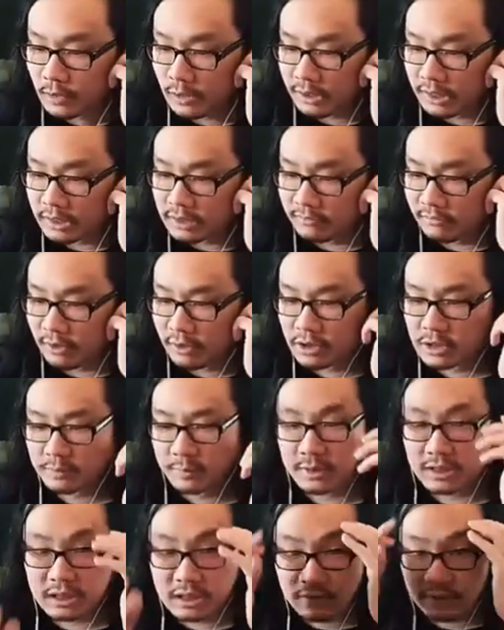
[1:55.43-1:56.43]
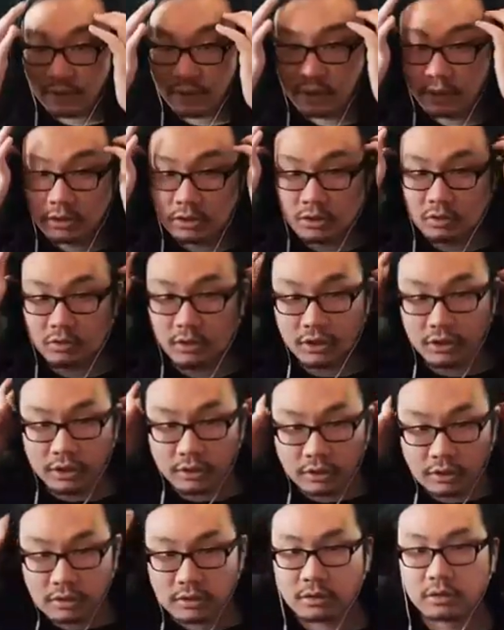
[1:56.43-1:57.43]
they had some very specific
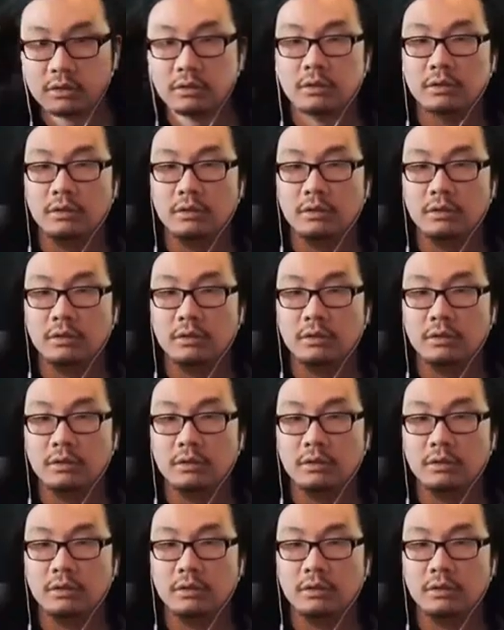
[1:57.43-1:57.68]
instructions.